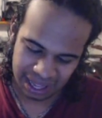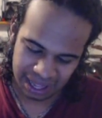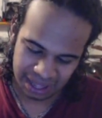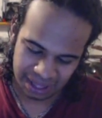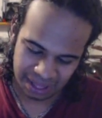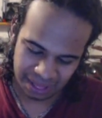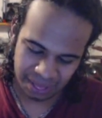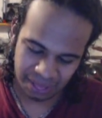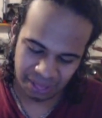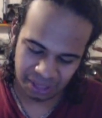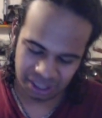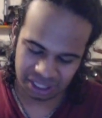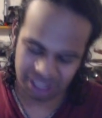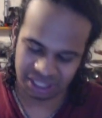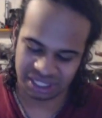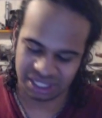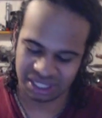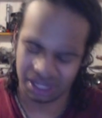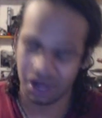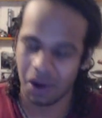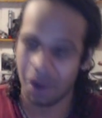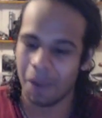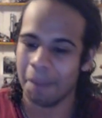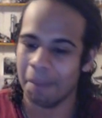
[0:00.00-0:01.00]
there's still
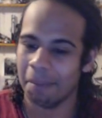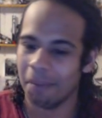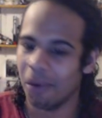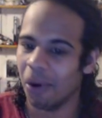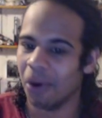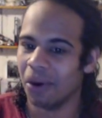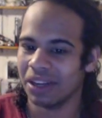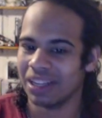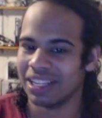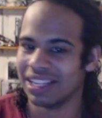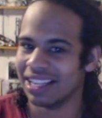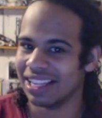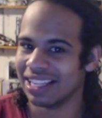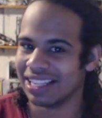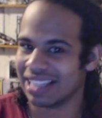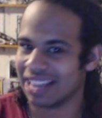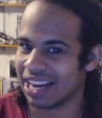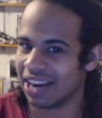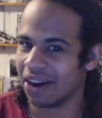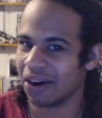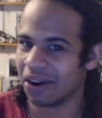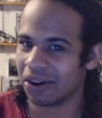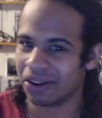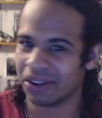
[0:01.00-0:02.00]
more to this
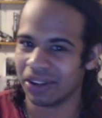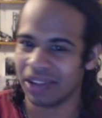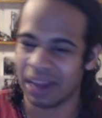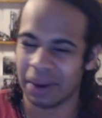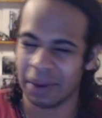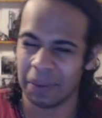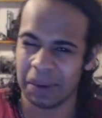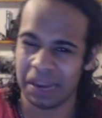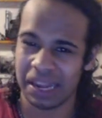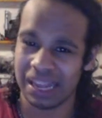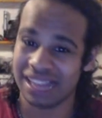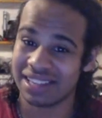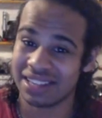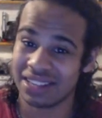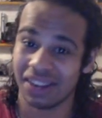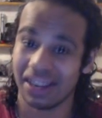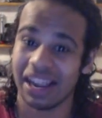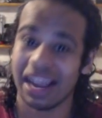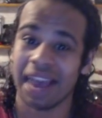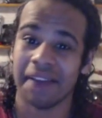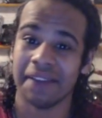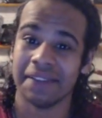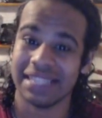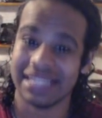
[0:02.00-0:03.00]
character that we still
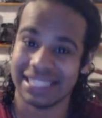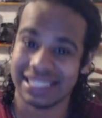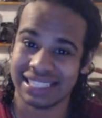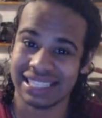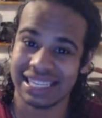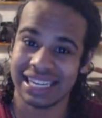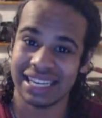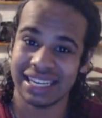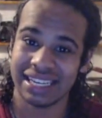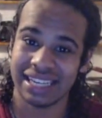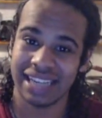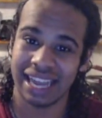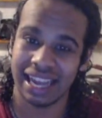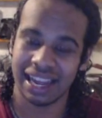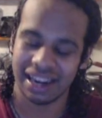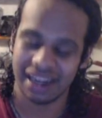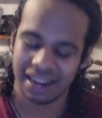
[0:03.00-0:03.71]
haven't seen yet.